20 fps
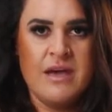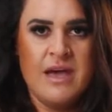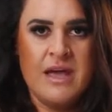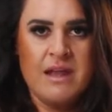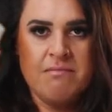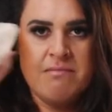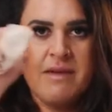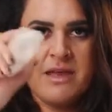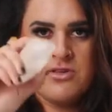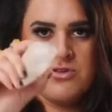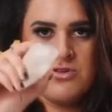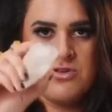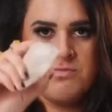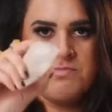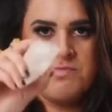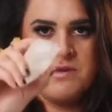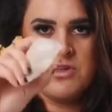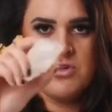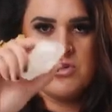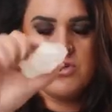and Machu
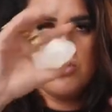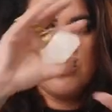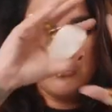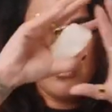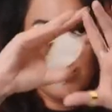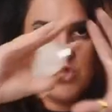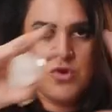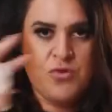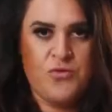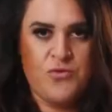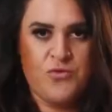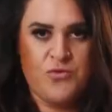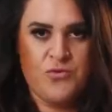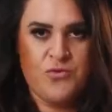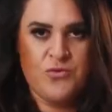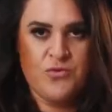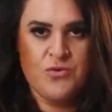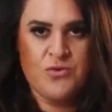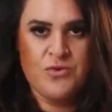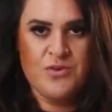Picchu.
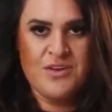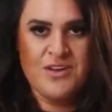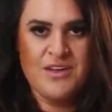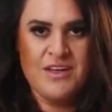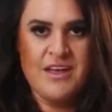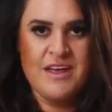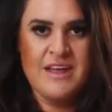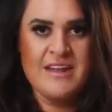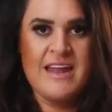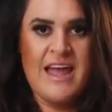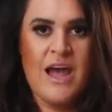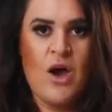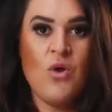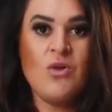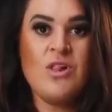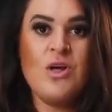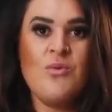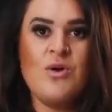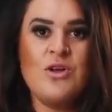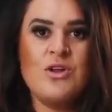Now,
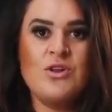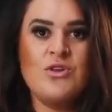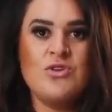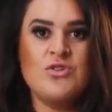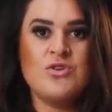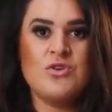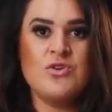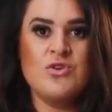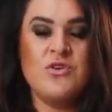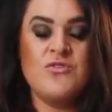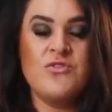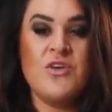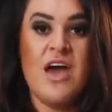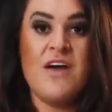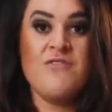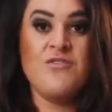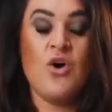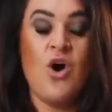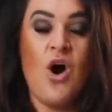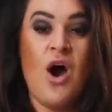all I want you to do, if you
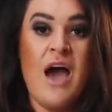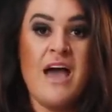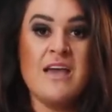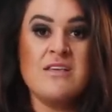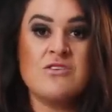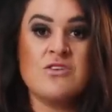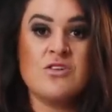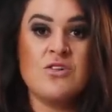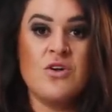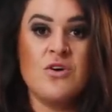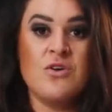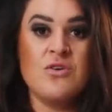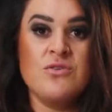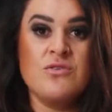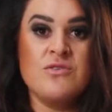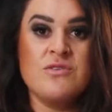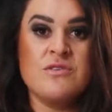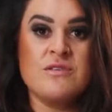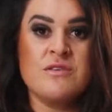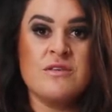have your eyes
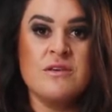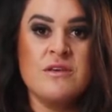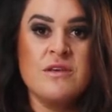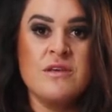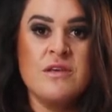closed,